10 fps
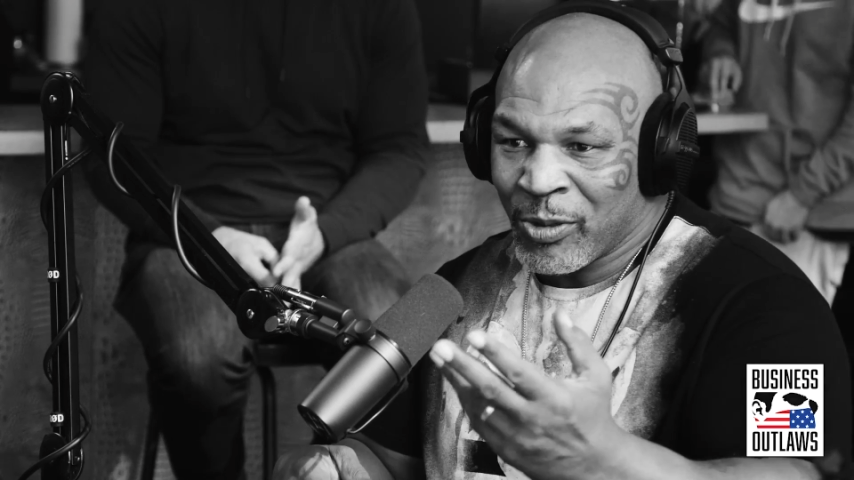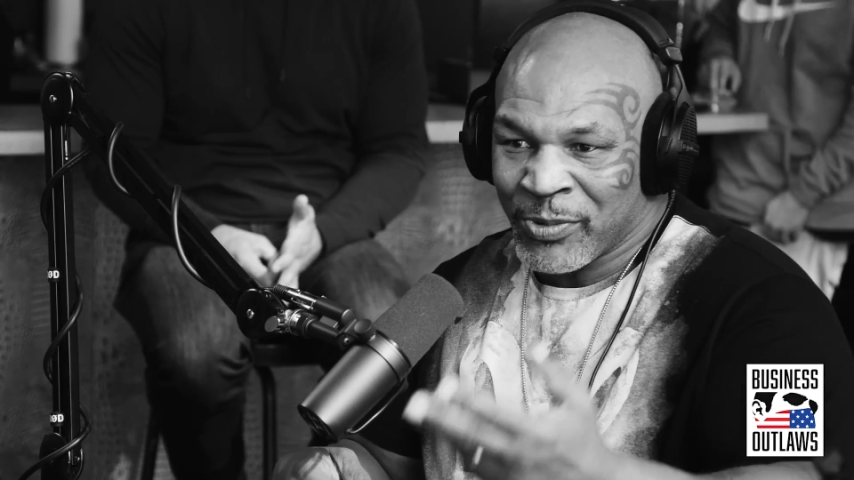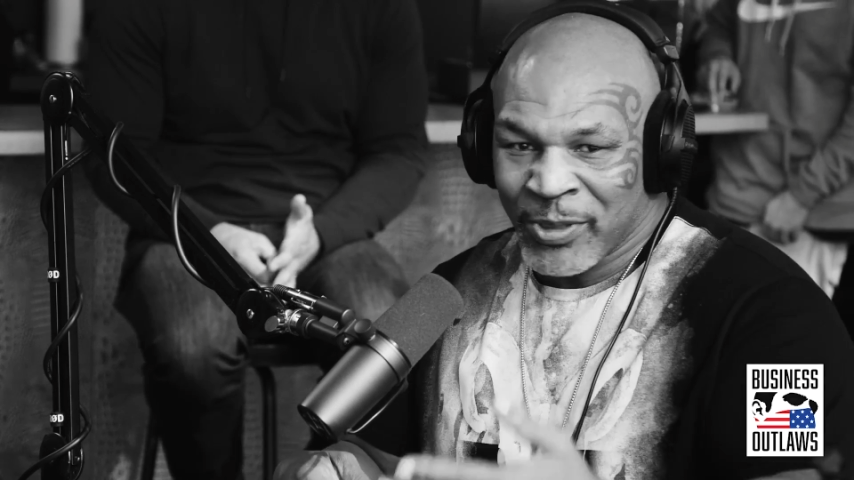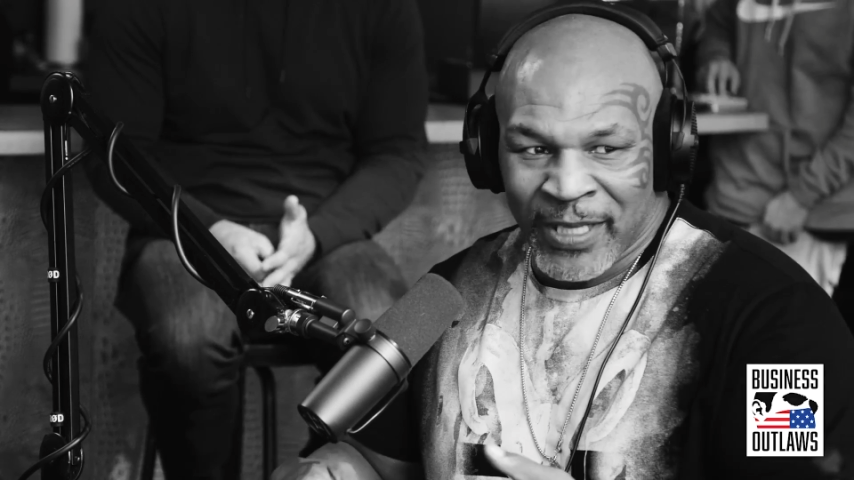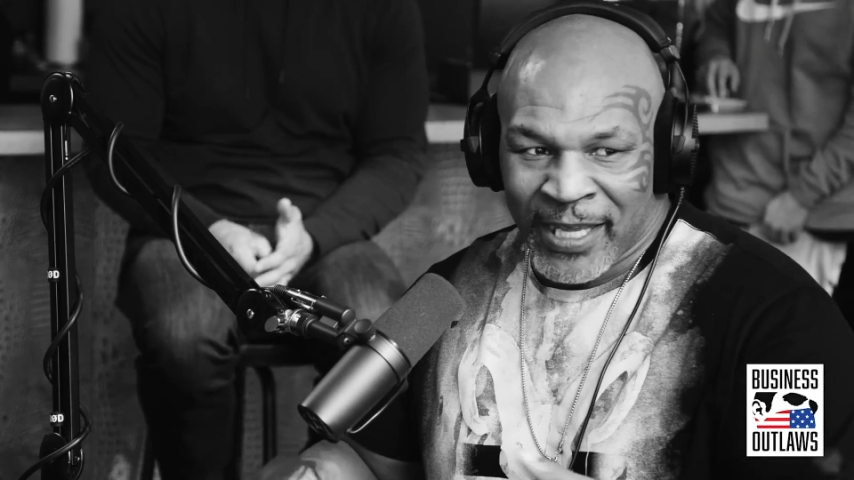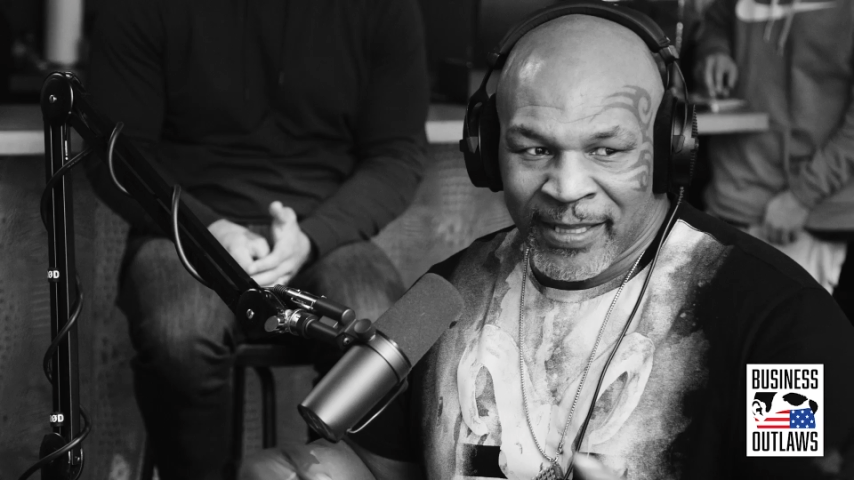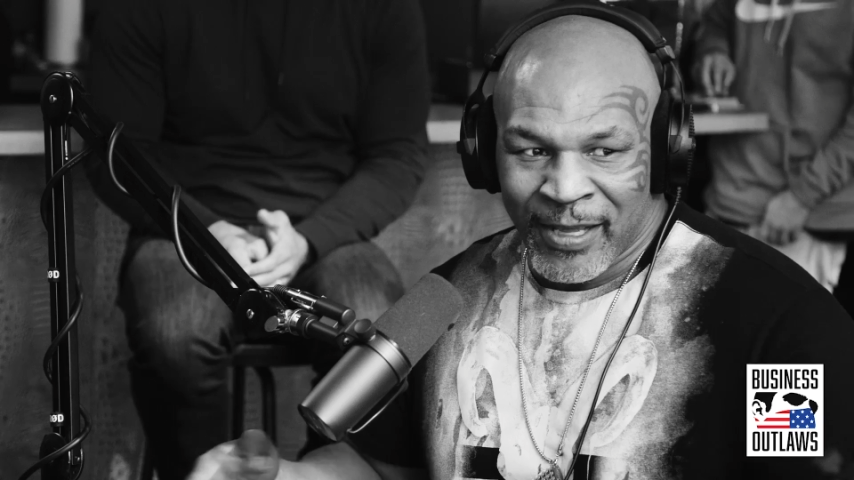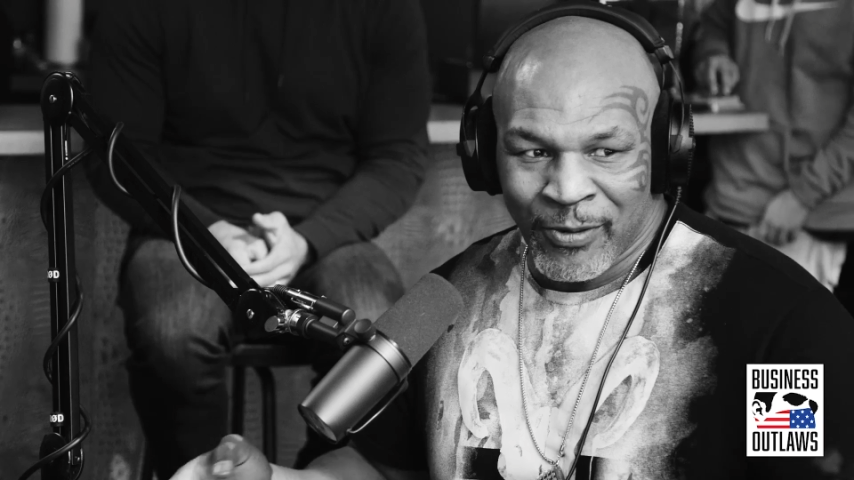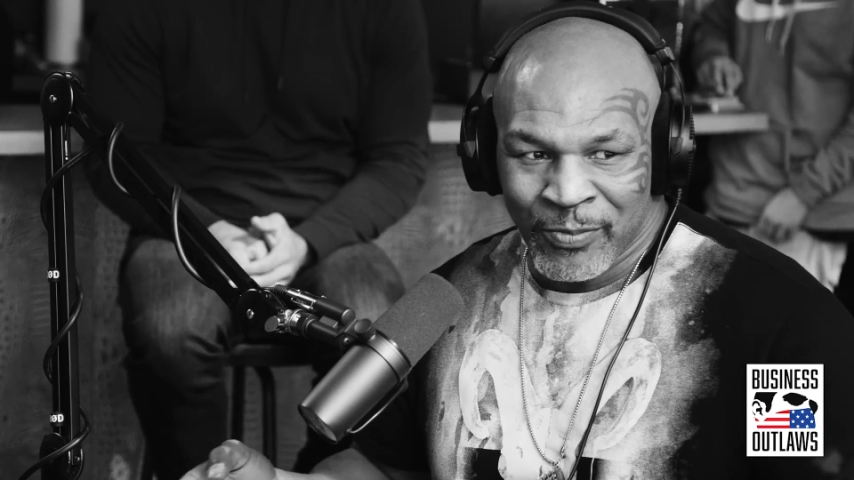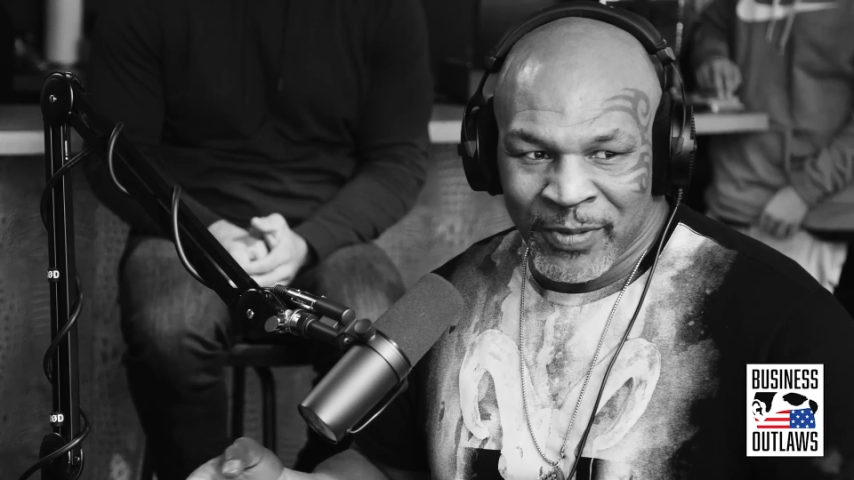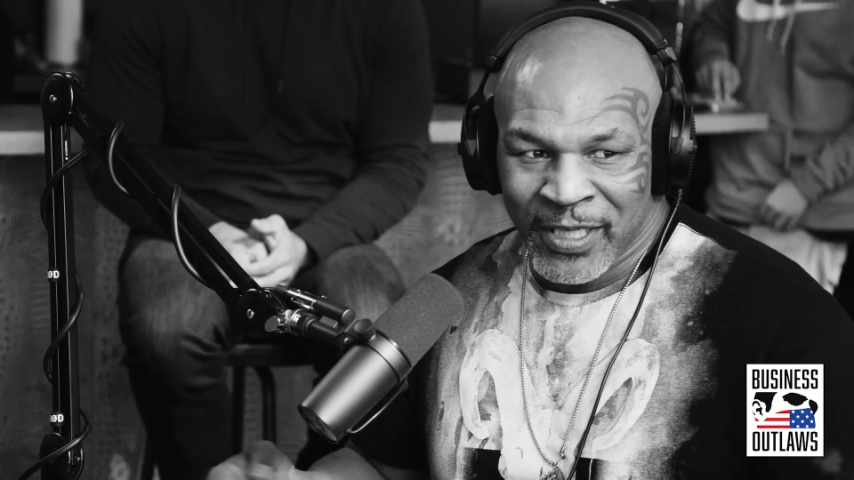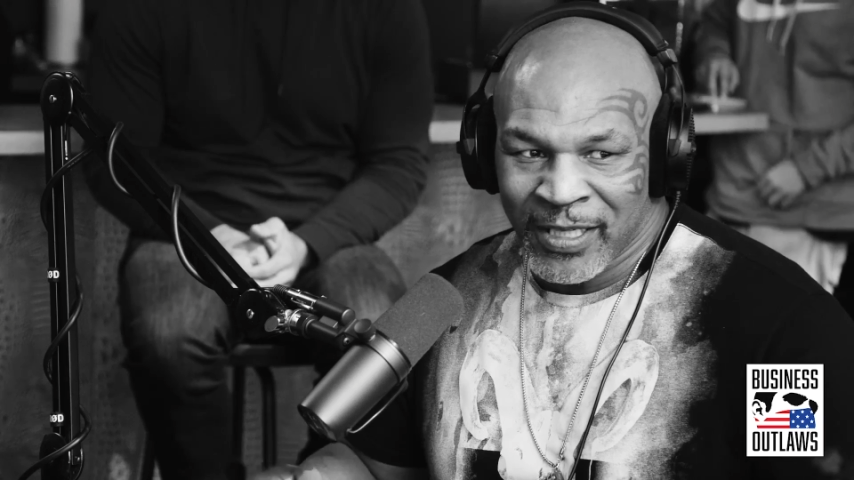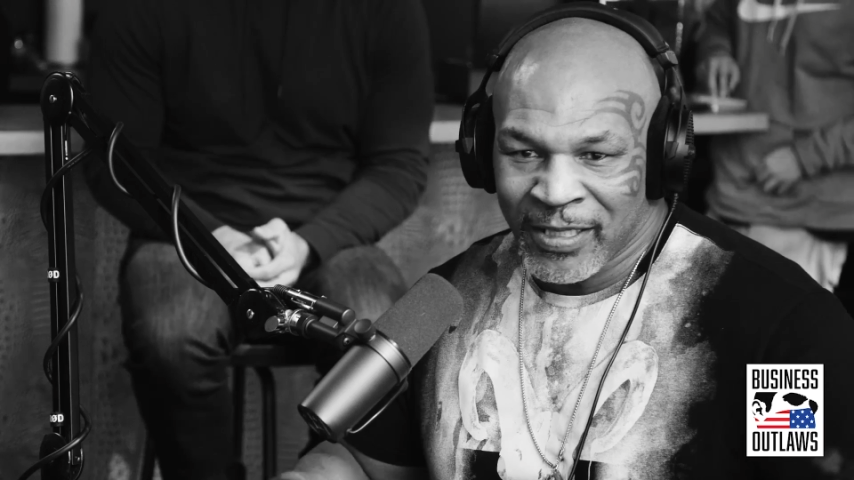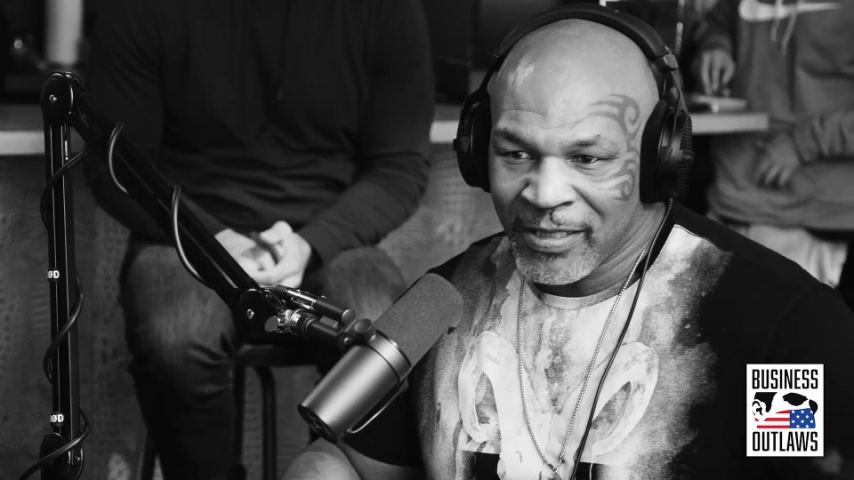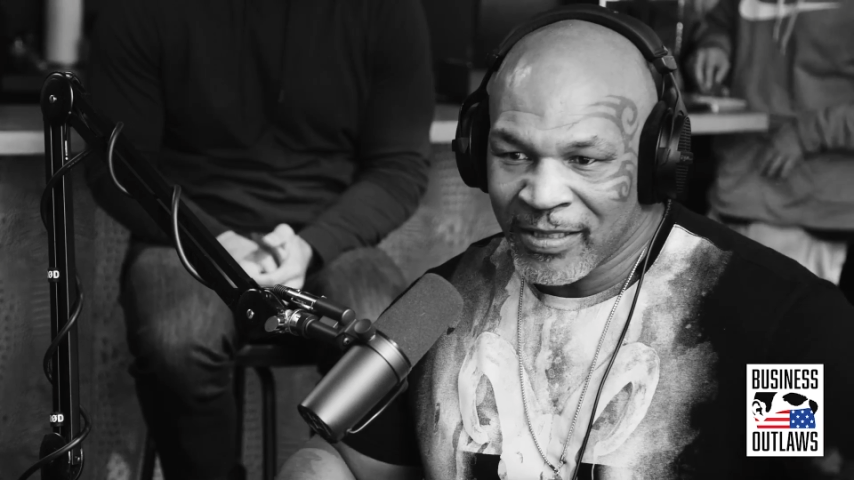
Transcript: home to a nice home, yeah.